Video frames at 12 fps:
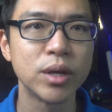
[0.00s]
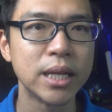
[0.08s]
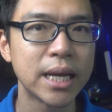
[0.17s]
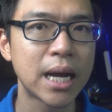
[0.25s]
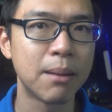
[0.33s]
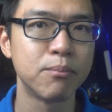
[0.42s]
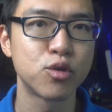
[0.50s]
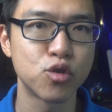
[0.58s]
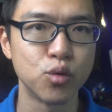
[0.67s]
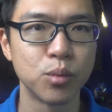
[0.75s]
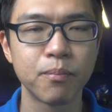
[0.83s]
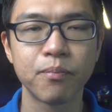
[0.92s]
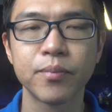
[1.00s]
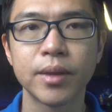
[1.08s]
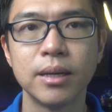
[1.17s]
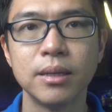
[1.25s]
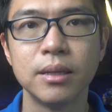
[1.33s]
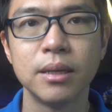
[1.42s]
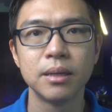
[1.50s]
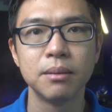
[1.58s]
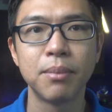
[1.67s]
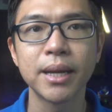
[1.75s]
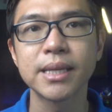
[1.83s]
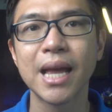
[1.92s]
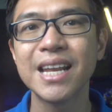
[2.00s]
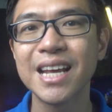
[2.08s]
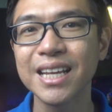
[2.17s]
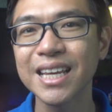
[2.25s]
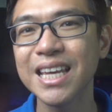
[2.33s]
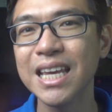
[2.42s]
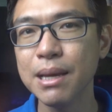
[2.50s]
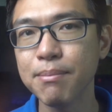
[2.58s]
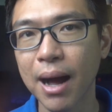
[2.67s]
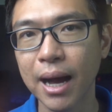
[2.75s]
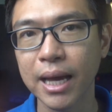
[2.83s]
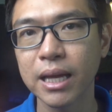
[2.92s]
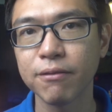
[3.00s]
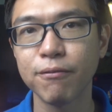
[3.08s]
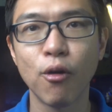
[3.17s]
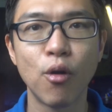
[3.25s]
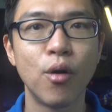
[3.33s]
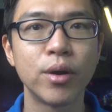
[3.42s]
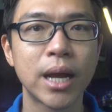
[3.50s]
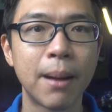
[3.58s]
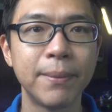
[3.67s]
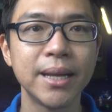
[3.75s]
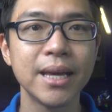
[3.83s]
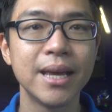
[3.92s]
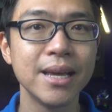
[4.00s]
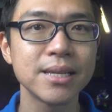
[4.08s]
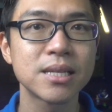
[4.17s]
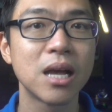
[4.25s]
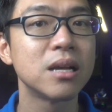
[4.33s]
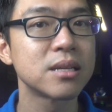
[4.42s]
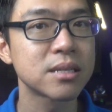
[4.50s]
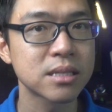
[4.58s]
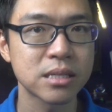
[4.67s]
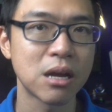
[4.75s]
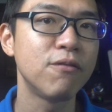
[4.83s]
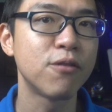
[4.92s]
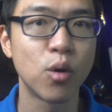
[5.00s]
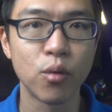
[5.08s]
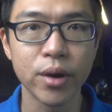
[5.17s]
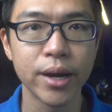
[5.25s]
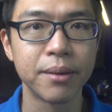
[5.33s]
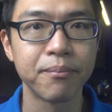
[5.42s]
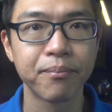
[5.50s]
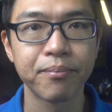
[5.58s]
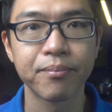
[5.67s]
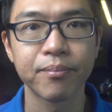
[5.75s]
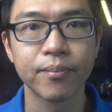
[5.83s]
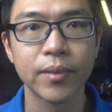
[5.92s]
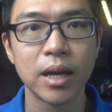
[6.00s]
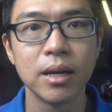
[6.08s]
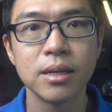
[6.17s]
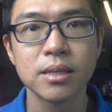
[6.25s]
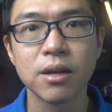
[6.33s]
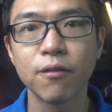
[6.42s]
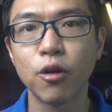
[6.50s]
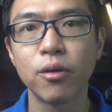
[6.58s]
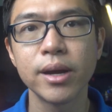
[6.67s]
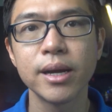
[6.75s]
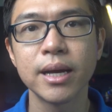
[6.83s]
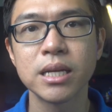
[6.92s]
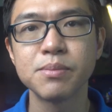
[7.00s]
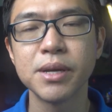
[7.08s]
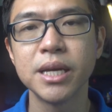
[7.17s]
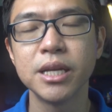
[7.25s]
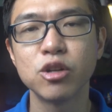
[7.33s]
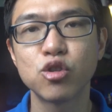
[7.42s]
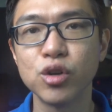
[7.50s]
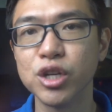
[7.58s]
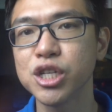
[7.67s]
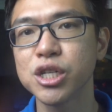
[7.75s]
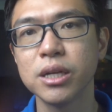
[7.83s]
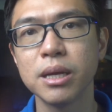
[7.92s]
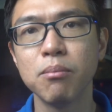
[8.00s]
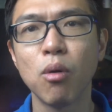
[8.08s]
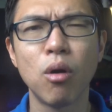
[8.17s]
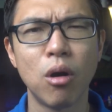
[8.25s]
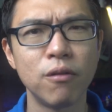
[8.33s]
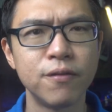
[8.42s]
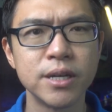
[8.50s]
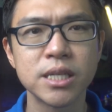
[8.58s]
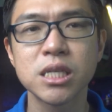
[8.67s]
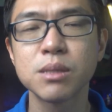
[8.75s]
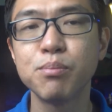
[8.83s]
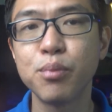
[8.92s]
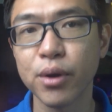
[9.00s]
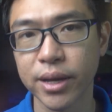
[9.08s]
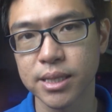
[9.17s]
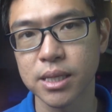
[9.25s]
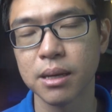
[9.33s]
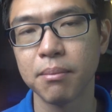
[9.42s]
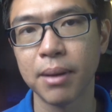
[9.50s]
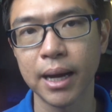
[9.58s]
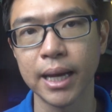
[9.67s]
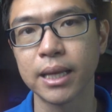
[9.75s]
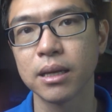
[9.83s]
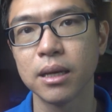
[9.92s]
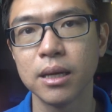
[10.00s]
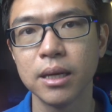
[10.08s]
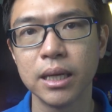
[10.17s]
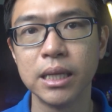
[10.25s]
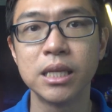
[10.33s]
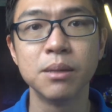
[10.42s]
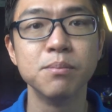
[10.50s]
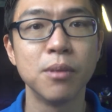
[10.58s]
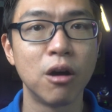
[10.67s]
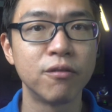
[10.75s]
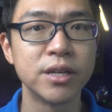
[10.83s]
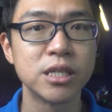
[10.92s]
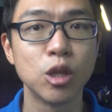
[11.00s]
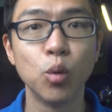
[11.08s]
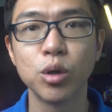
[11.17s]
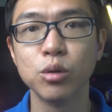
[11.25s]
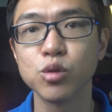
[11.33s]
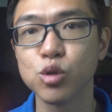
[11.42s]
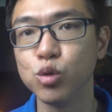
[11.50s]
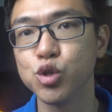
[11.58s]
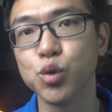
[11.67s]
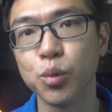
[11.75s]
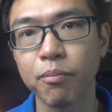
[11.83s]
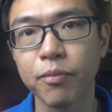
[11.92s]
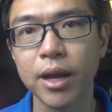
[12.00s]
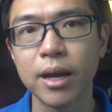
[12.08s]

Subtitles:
really come true. But another key market for the company is South Korea. South Korea has been traditionally more of a spirit market in terms of its local soju.